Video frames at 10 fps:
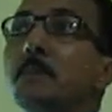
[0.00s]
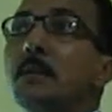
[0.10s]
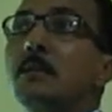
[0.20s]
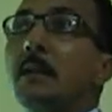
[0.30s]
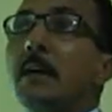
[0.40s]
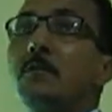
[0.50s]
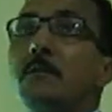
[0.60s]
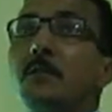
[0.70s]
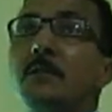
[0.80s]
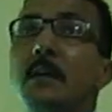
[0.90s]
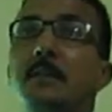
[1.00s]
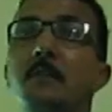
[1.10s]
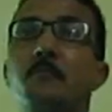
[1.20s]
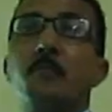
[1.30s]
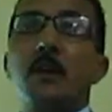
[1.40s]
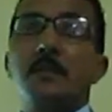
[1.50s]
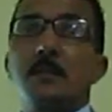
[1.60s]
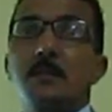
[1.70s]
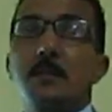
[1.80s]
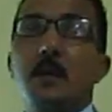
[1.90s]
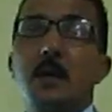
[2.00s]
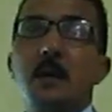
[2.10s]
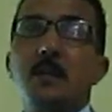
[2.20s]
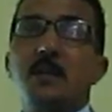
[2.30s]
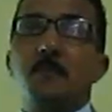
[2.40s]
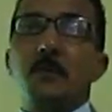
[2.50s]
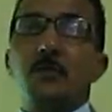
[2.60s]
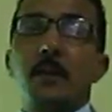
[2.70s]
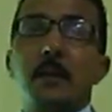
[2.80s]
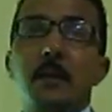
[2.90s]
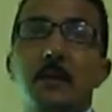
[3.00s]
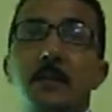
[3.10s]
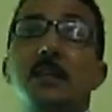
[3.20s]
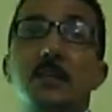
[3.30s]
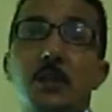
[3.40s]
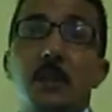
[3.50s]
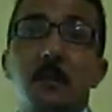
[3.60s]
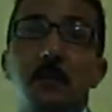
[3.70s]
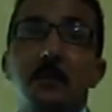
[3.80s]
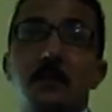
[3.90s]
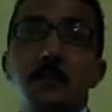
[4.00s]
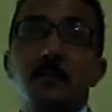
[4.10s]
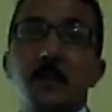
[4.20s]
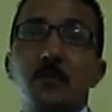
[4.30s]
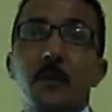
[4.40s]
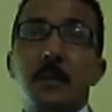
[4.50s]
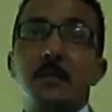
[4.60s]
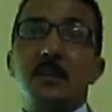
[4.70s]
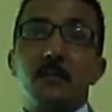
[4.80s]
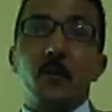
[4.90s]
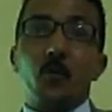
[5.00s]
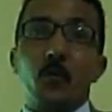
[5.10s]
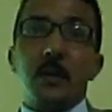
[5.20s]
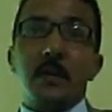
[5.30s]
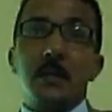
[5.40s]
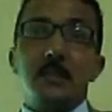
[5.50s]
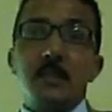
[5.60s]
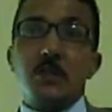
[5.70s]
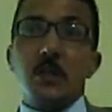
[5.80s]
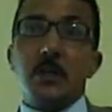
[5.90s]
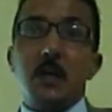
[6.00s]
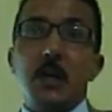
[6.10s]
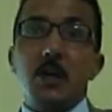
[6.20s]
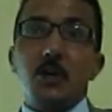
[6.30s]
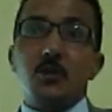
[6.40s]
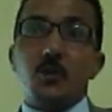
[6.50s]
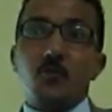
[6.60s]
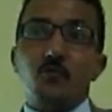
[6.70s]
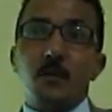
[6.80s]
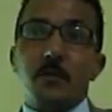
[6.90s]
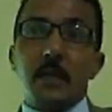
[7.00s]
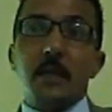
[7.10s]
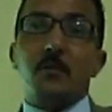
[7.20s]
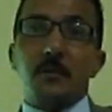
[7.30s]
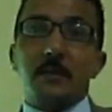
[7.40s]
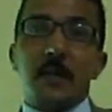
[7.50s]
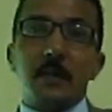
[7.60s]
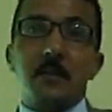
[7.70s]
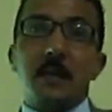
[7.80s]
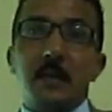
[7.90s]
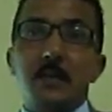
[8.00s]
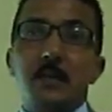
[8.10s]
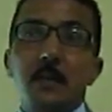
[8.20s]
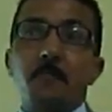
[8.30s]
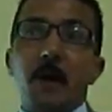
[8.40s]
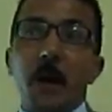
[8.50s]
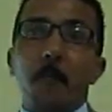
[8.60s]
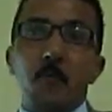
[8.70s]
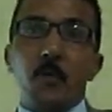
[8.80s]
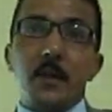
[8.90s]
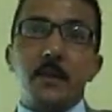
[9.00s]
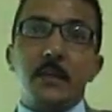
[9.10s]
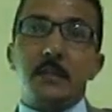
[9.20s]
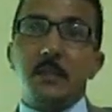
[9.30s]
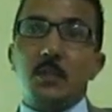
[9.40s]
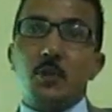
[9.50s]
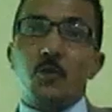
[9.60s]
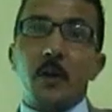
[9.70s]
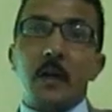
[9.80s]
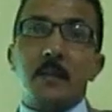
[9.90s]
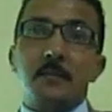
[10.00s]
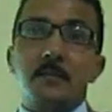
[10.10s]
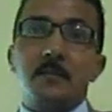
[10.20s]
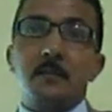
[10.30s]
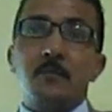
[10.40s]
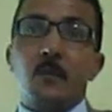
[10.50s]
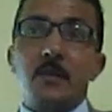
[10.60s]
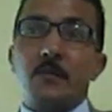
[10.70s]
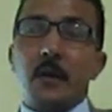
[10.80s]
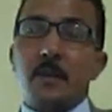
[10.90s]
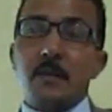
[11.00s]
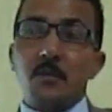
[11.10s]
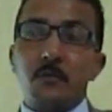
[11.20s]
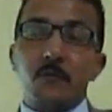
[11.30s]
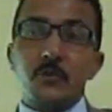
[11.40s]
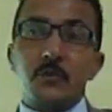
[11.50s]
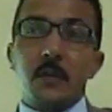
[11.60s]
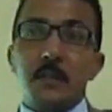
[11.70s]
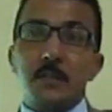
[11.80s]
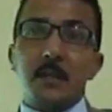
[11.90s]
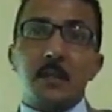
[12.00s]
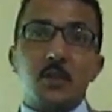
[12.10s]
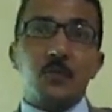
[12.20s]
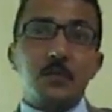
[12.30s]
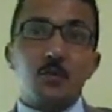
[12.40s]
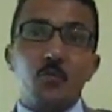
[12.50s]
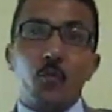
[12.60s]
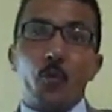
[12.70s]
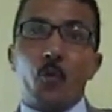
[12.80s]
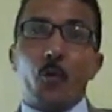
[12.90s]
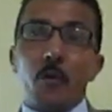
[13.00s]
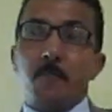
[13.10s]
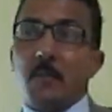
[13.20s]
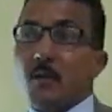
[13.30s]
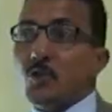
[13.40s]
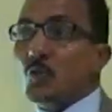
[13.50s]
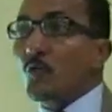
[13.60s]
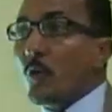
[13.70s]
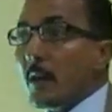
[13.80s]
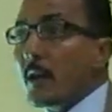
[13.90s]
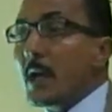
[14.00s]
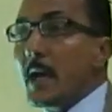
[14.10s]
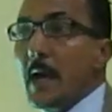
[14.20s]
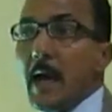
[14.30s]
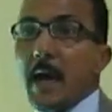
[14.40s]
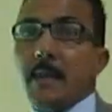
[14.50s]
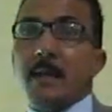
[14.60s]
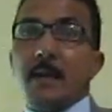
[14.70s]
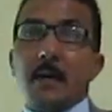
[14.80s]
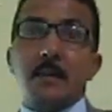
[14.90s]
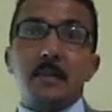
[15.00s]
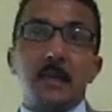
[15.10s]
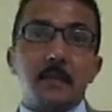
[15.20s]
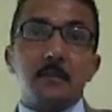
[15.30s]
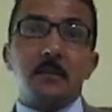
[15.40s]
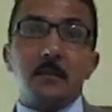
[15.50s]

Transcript: it's a kind of conducting a practice, especially in teaching, especially in TEFL or in teaching. So they keep up with a teacher at whether at the university, secondary school or middle school, and then at the end